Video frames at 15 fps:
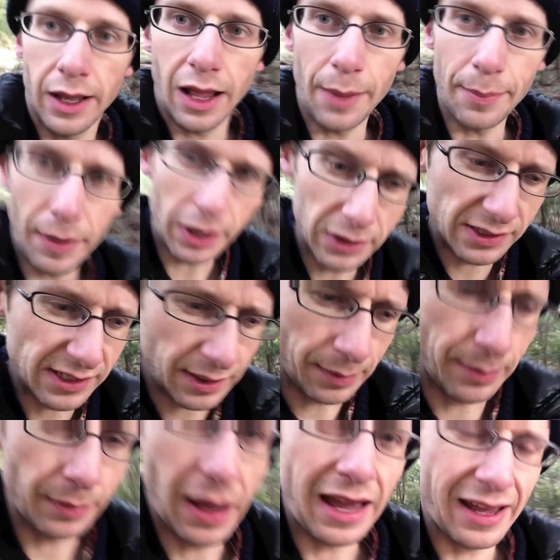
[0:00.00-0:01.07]
I'll post
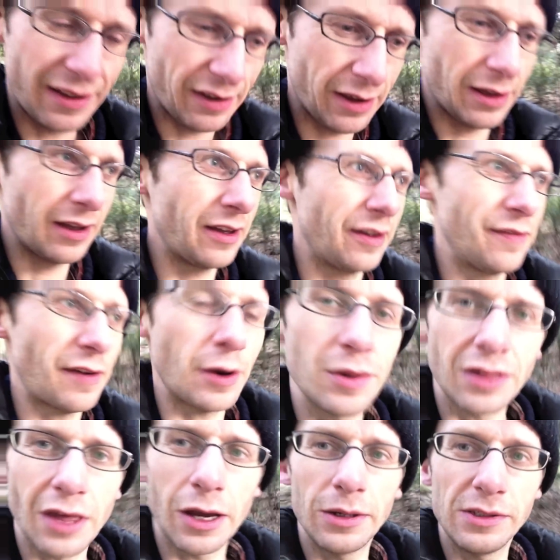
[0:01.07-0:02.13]
some
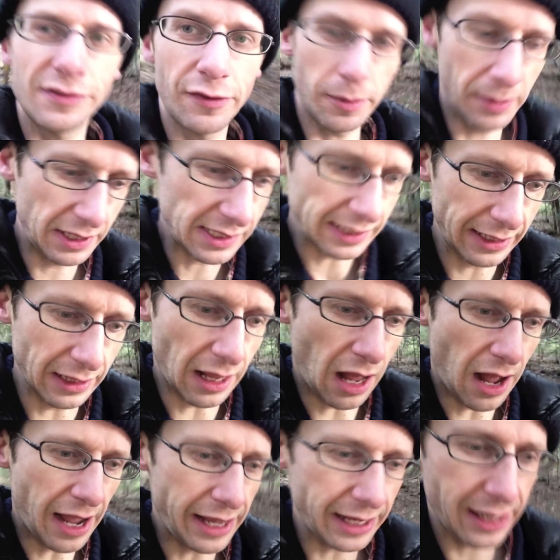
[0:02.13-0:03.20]
photos from this little
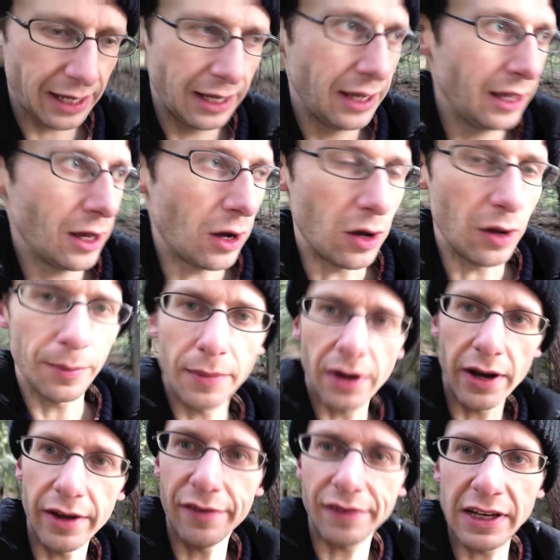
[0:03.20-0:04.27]
hike on
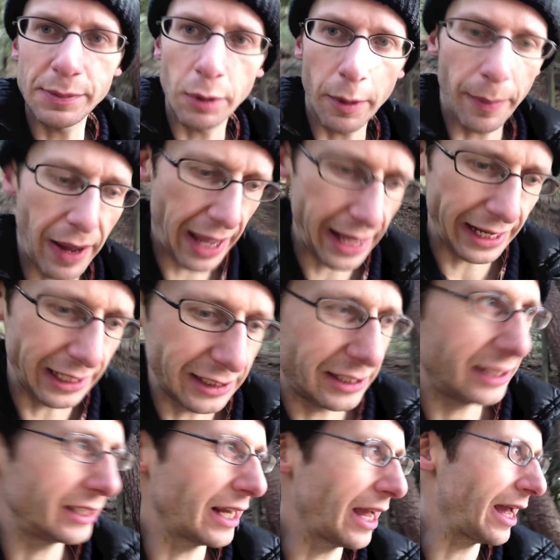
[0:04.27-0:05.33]
my Facebook
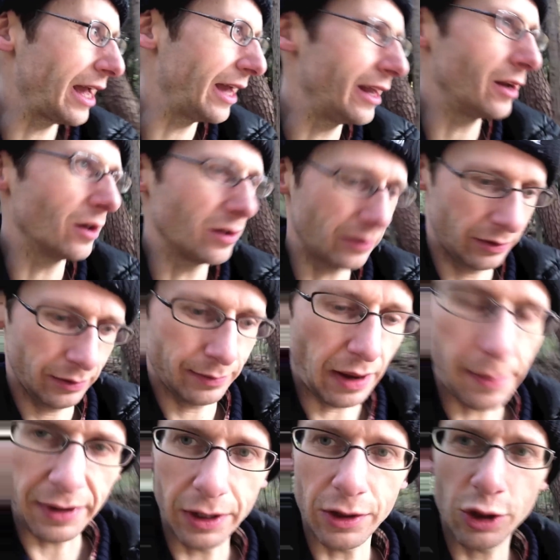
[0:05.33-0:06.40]
page and
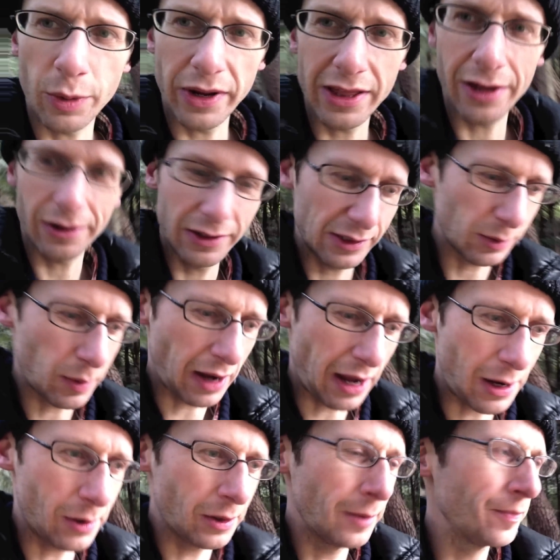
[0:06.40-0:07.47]
maybe on Twitter as
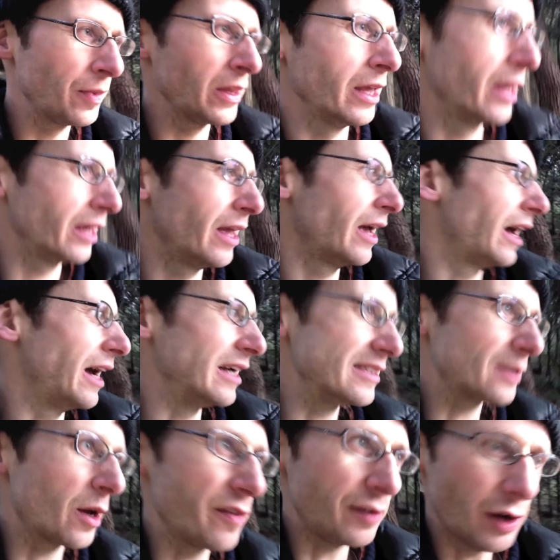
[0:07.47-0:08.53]
well.
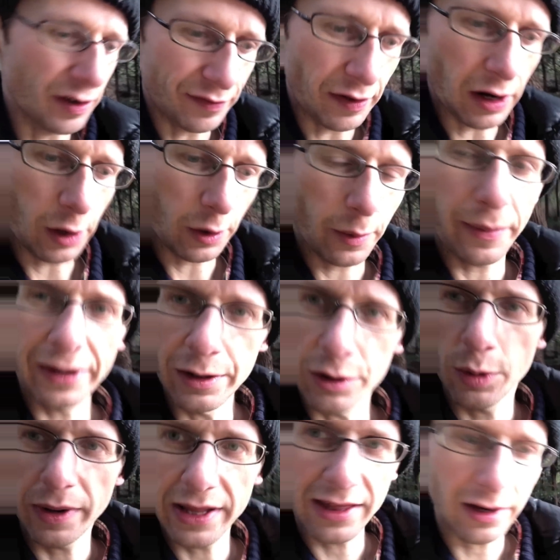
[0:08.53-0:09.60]
So if you're not following me on
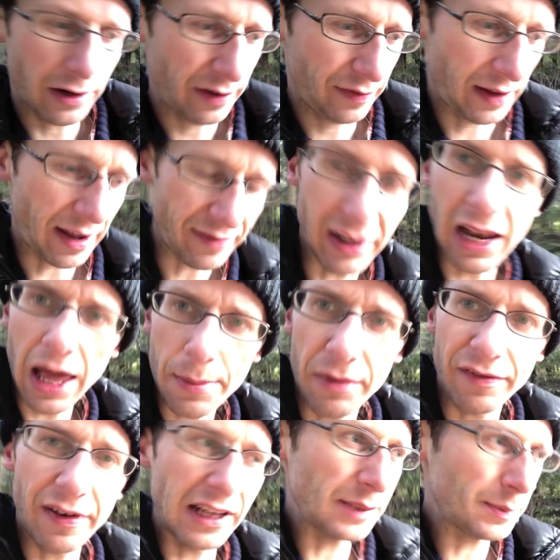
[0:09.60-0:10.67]
Twitter, if you haven't liked my
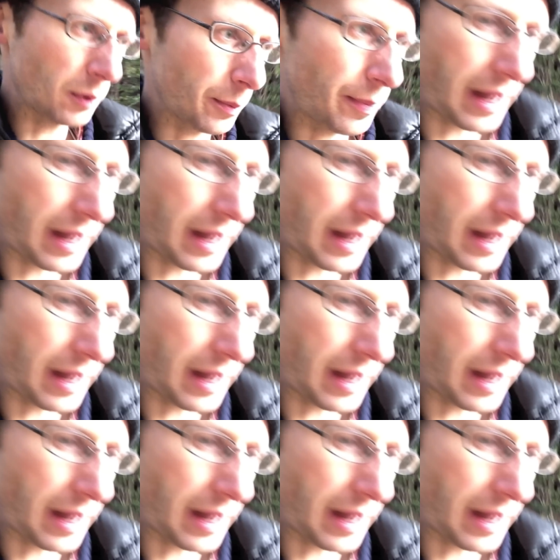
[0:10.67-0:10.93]
Facebook